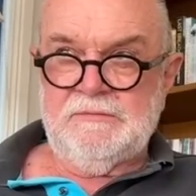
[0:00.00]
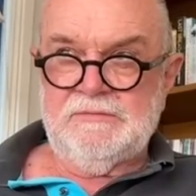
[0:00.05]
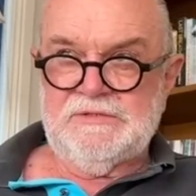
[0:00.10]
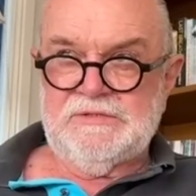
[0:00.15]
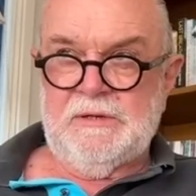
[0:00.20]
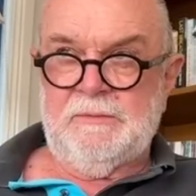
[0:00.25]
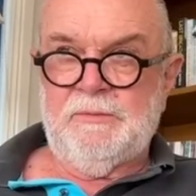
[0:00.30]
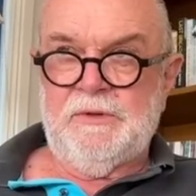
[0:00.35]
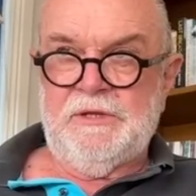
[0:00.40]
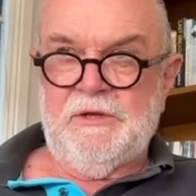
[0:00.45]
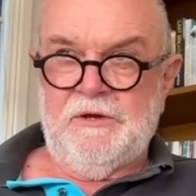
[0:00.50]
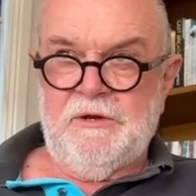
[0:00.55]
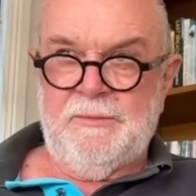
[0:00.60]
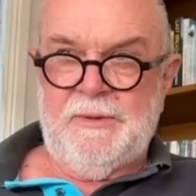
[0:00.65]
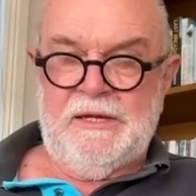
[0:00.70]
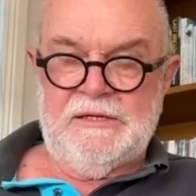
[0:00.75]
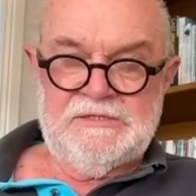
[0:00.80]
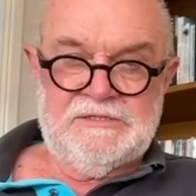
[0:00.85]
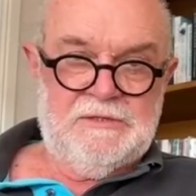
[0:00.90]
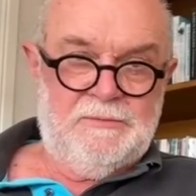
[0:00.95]
some we know
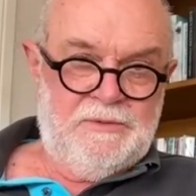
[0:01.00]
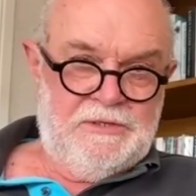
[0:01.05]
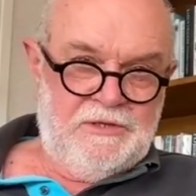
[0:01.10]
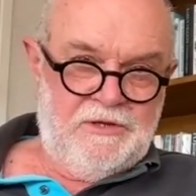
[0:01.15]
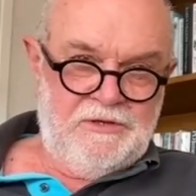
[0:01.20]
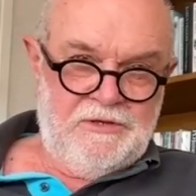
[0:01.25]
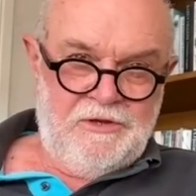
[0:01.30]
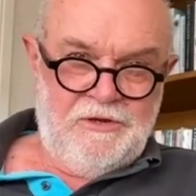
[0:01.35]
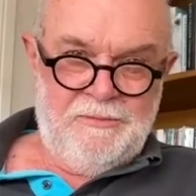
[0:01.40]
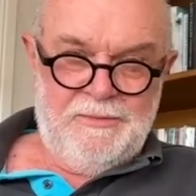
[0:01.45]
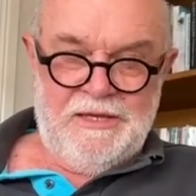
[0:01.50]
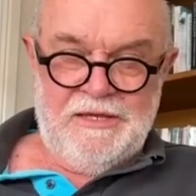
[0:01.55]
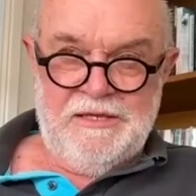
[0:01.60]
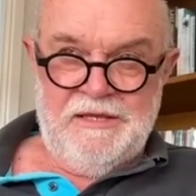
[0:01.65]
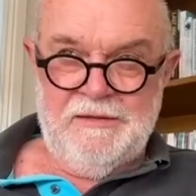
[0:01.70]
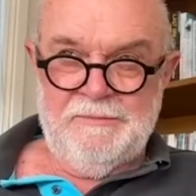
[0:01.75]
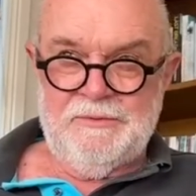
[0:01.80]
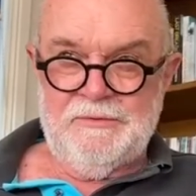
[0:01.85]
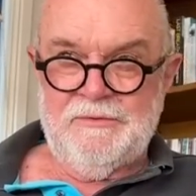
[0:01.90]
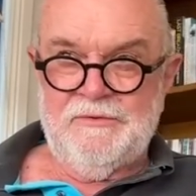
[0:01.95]
about, some we don't know about
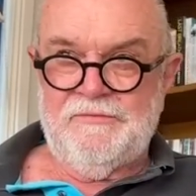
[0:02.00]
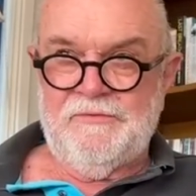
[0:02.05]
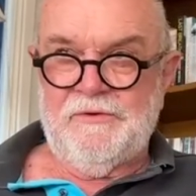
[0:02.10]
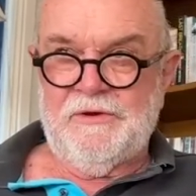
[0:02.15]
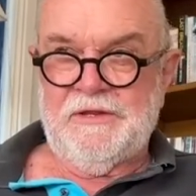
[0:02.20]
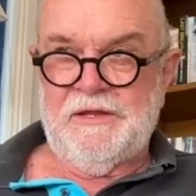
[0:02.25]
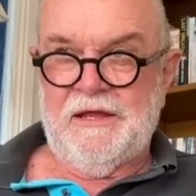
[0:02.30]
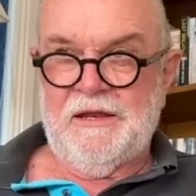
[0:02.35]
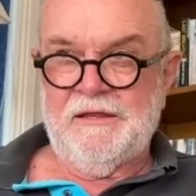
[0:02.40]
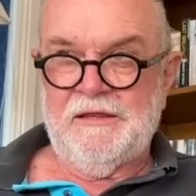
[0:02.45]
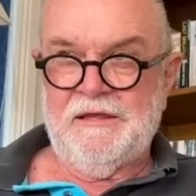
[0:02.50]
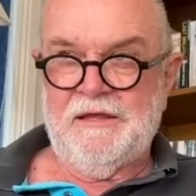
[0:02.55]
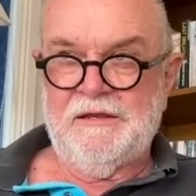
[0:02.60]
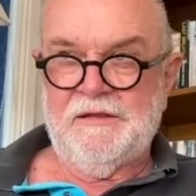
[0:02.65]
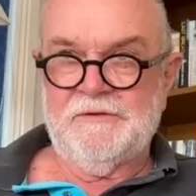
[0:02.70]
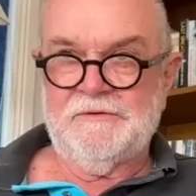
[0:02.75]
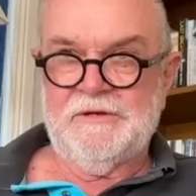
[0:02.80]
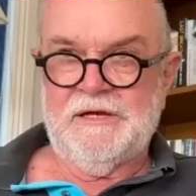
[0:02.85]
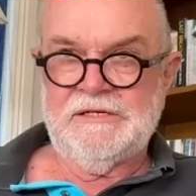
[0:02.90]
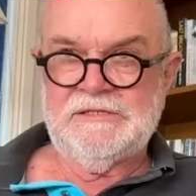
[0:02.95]
yet, but we'll find out at the end
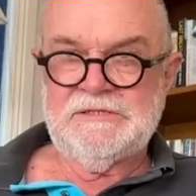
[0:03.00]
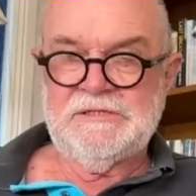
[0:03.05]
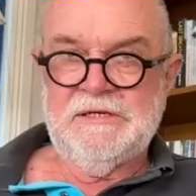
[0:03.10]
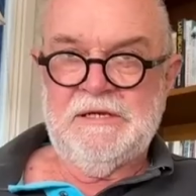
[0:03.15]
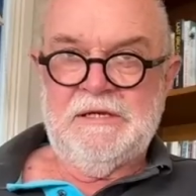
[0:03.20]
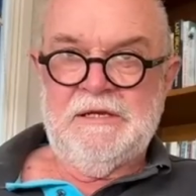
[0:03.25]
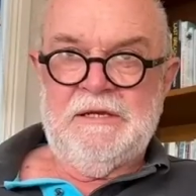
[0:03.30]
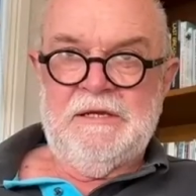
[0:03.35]
of the race.